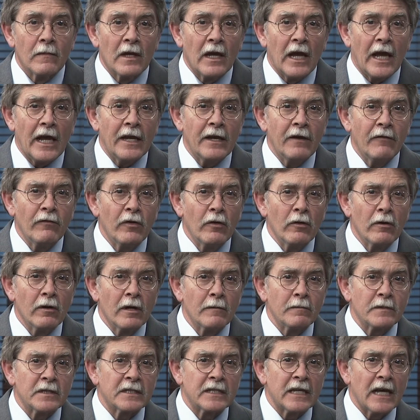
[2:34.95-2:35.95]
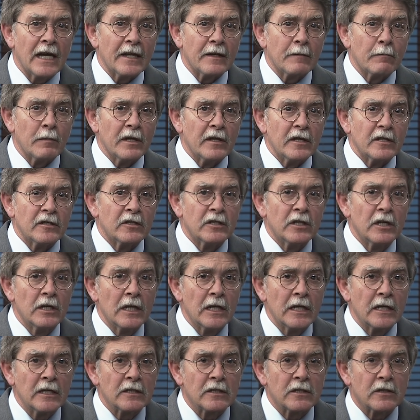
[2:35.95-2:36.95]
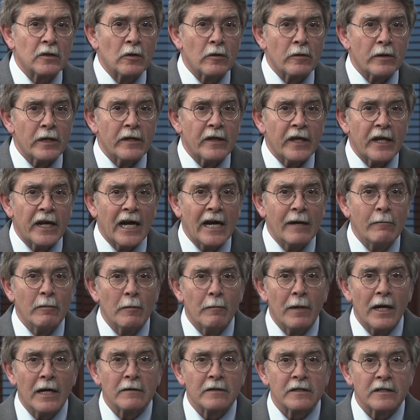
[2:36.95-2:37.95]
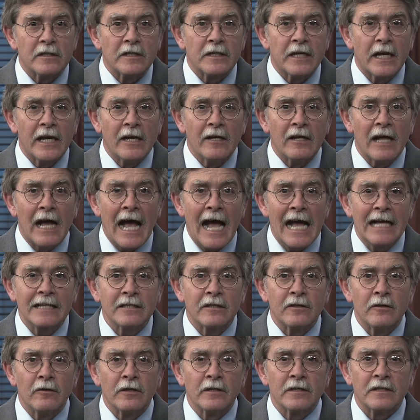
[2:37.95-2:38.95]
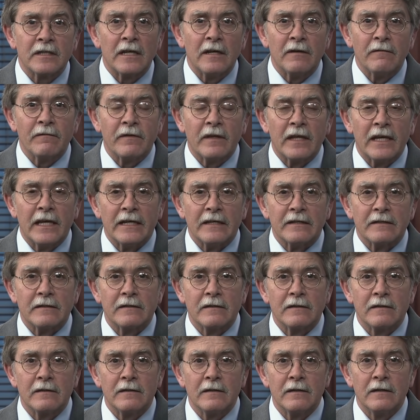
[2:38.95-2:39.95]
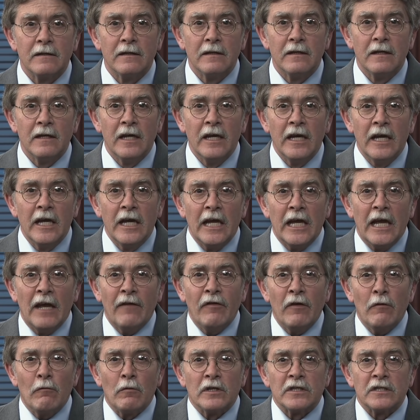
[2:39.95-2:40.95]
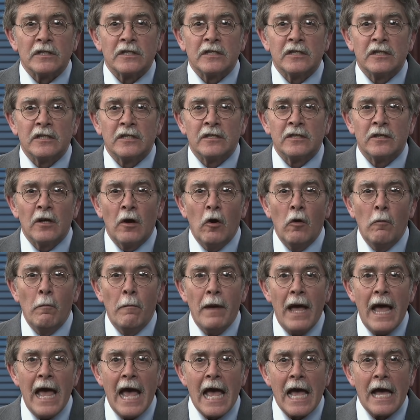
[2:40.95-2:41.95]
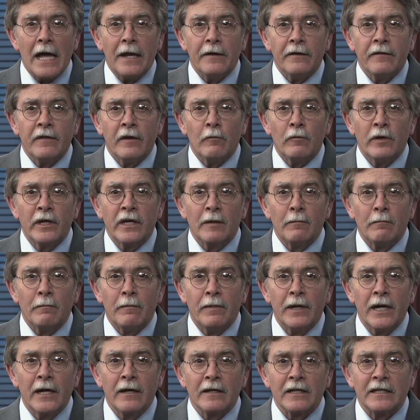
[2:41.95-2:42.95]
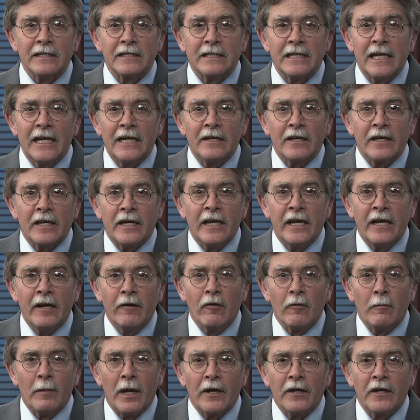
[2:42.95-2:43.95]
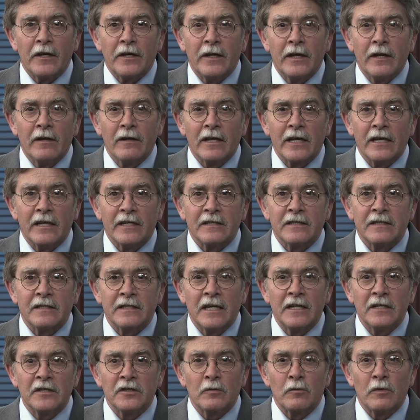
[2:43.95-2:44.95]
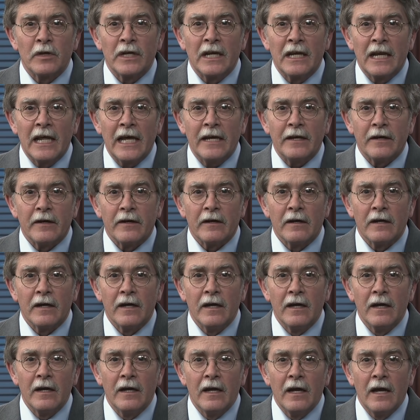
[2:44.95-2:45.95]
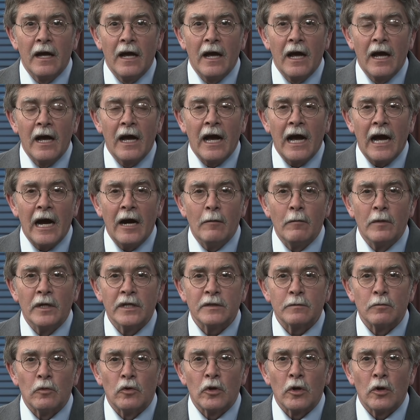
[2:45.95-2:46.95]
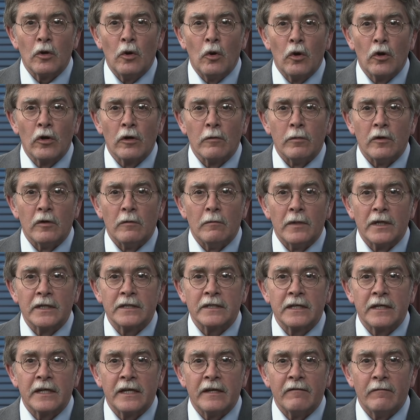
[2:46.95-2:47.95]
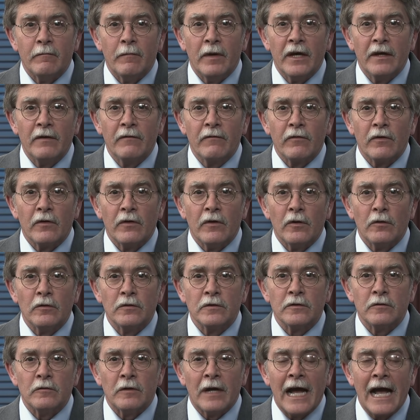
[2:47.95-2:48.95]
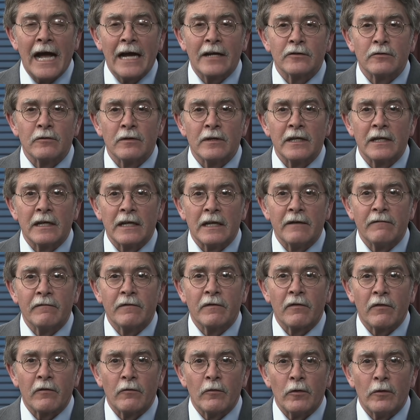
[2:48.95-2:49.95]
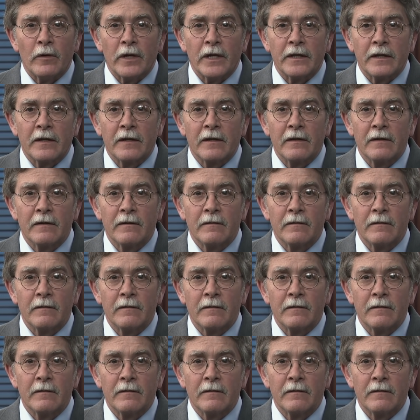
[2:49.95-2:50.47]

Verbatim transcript: And if you're upset by the chilling story that I'm about to tell, ask yourself this: if it was so bad that we can barely stand to hear about it nearly a century later, how much more horrible must it have been for those who actually lived through it?